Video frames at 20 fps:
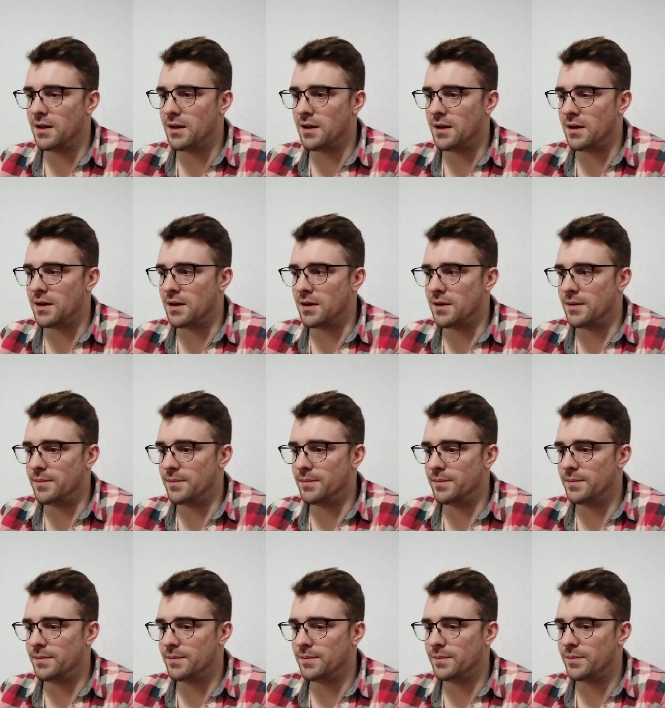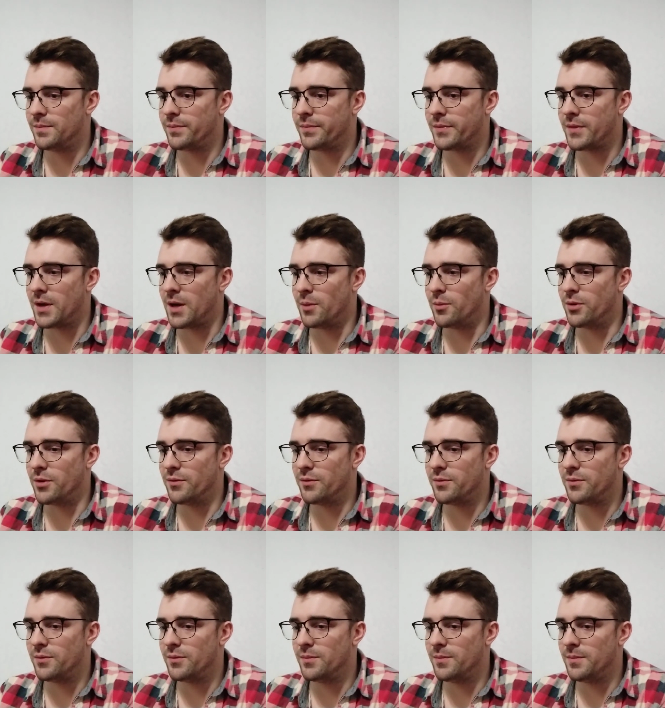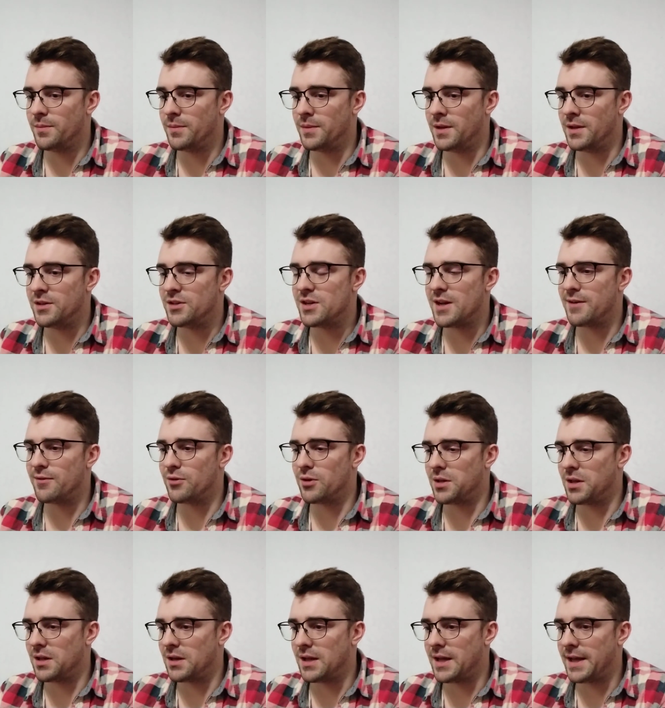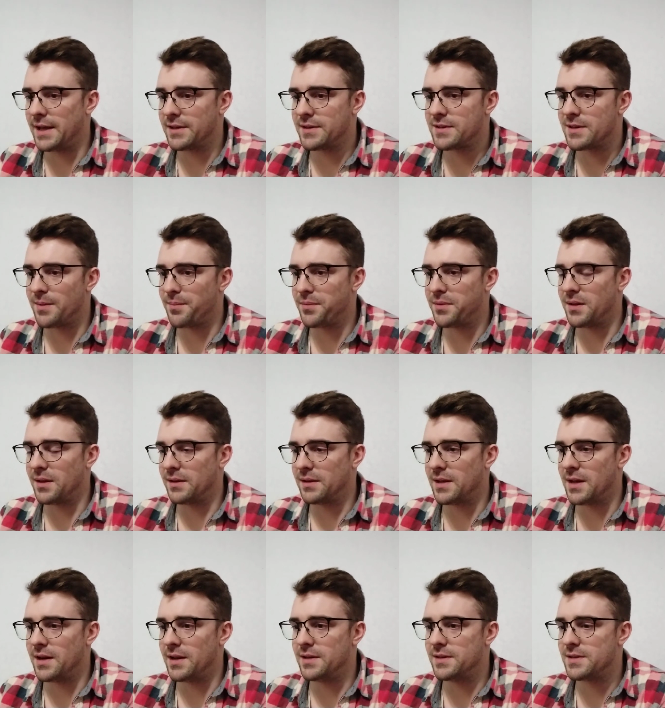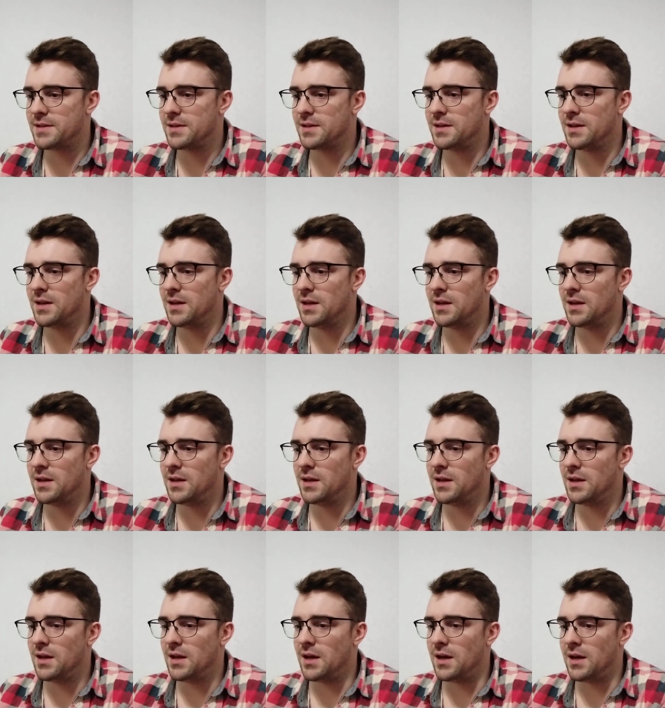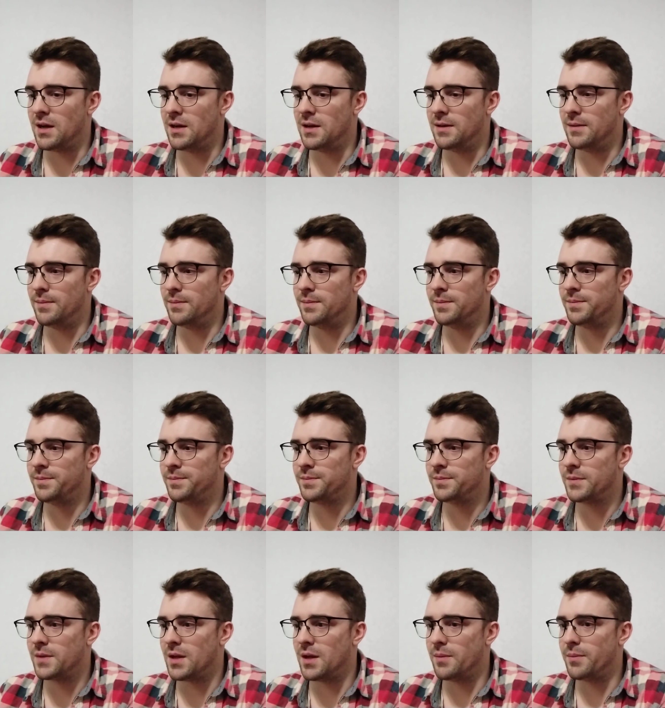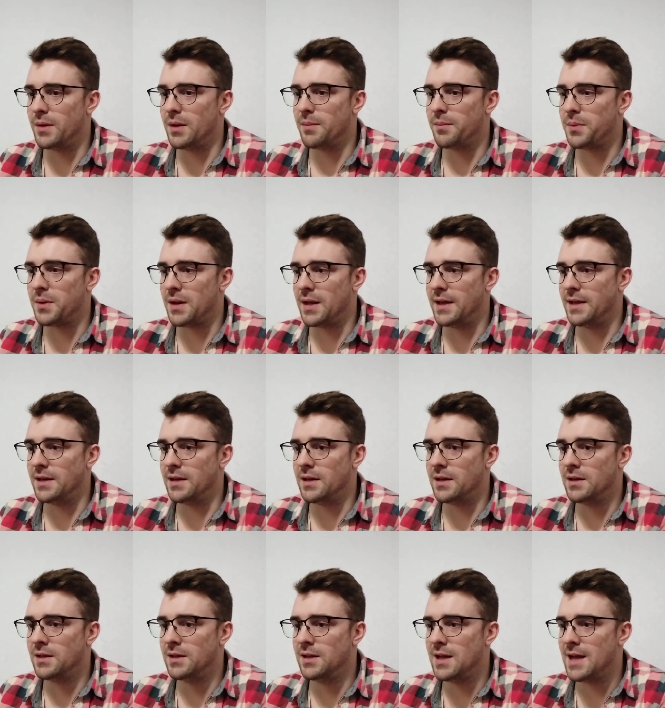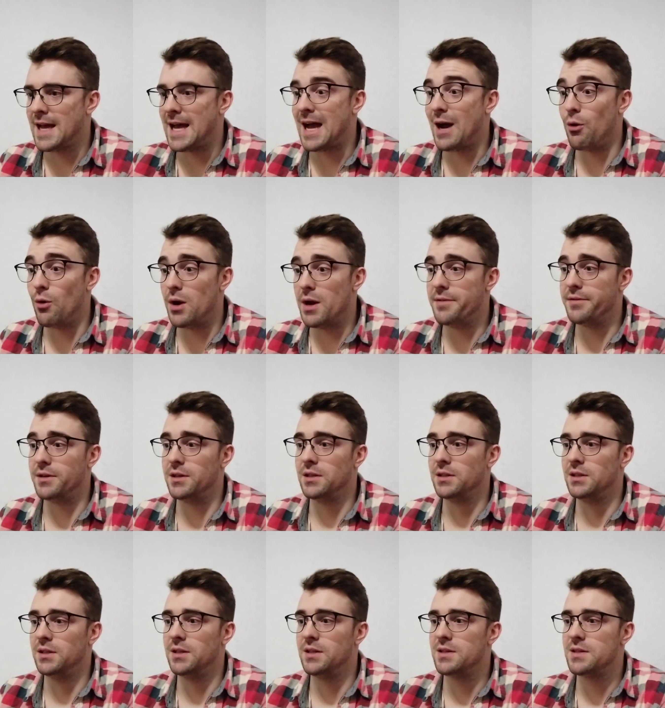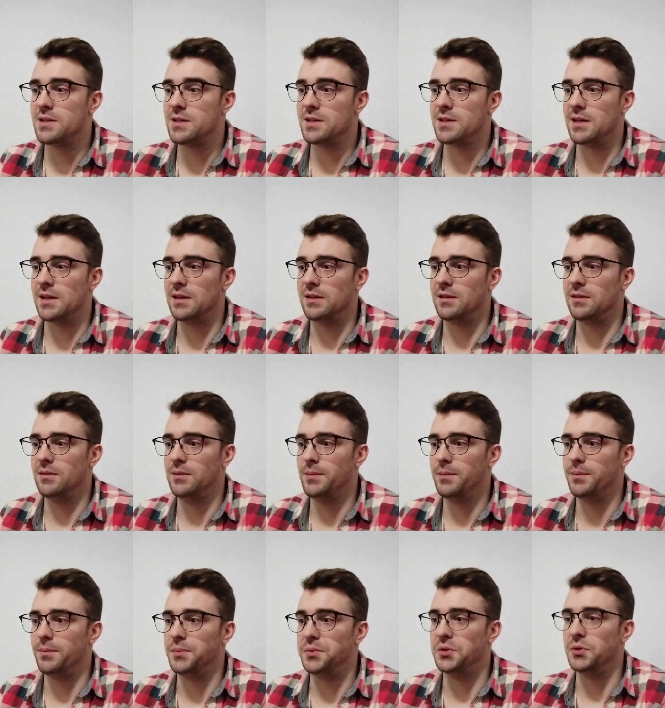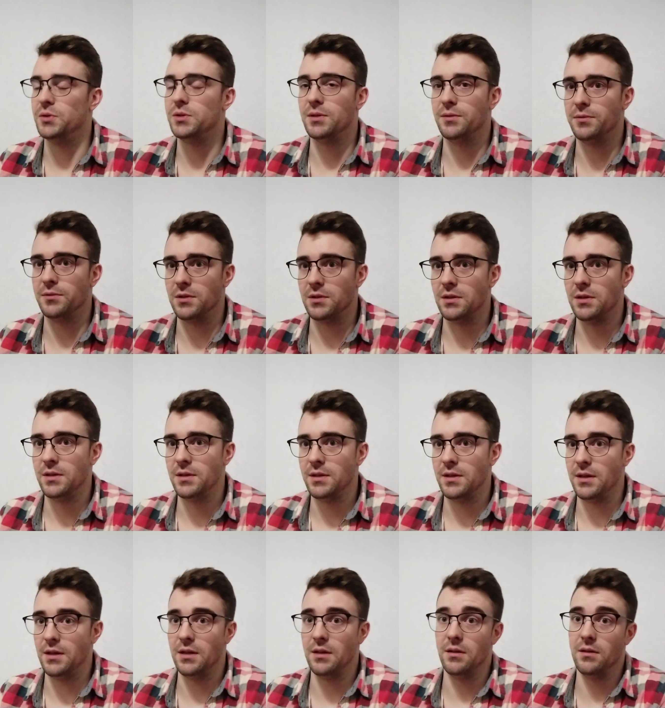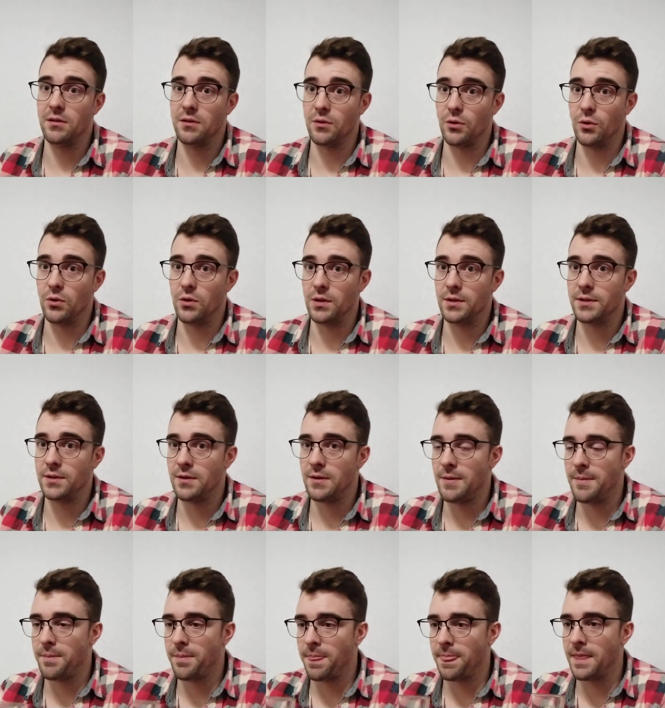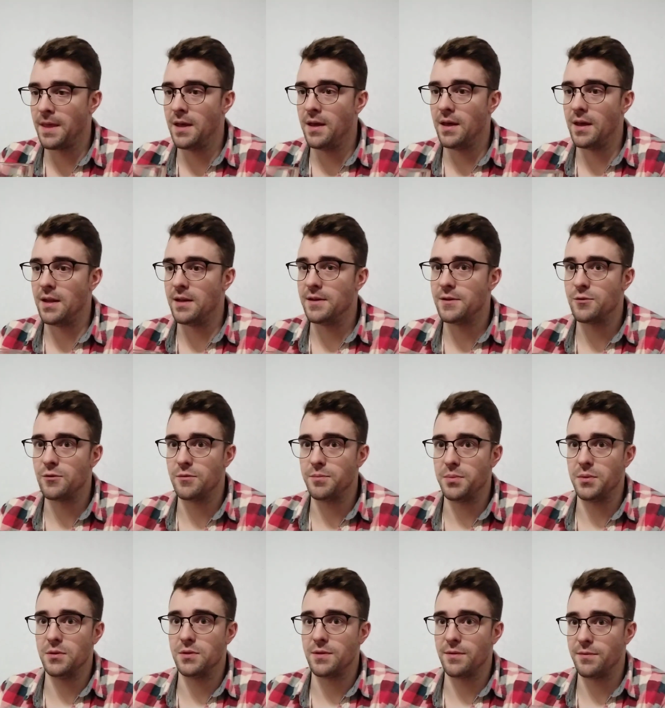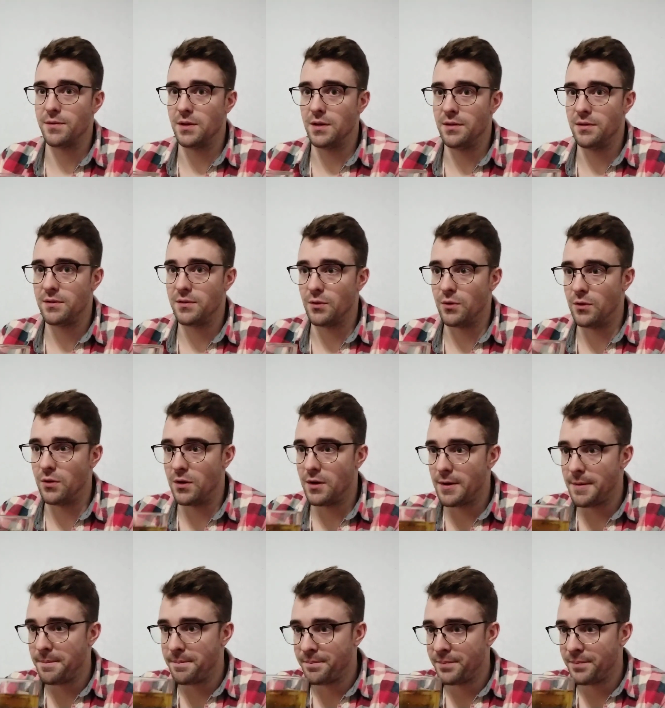I would have, in general, I like something that is a bit plainer, however, still beautiful in thought, and this was beautiful in thought,